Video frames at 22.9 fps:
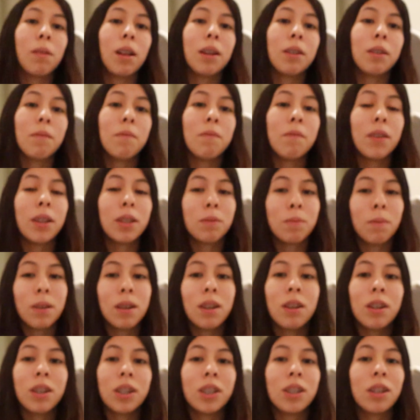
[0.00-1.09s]
I invest
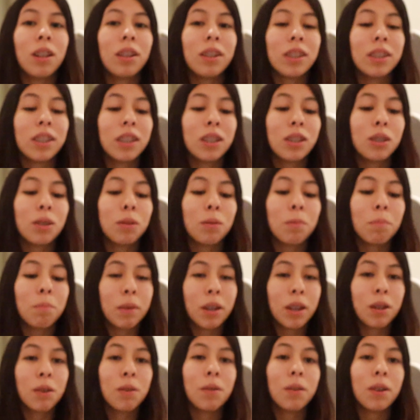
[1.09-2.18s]
$100 into
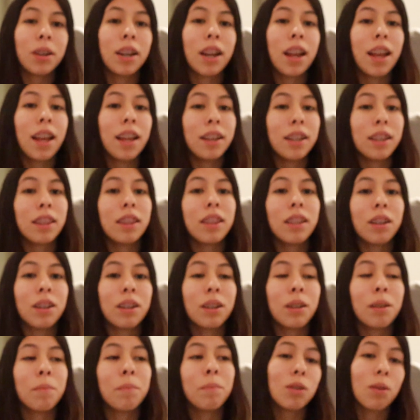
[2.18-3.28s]
Bitcoin and
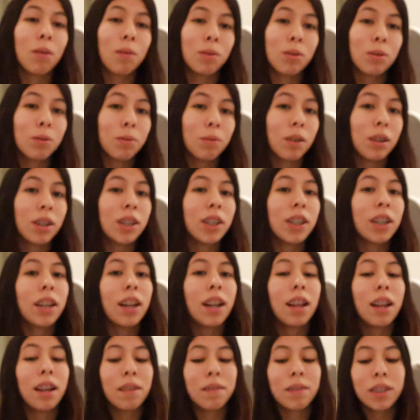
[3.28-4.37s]
Ethereum, total $200
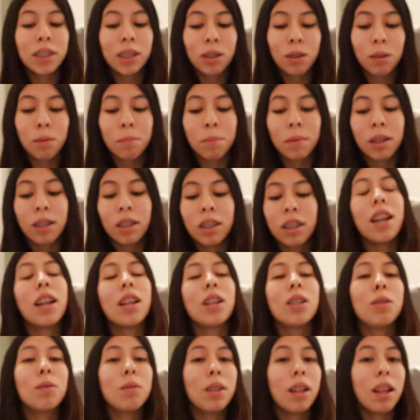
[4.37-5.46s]
every single month, and
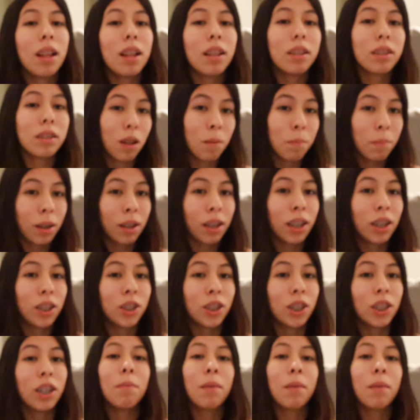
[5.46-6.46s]
I do that on my Ledger.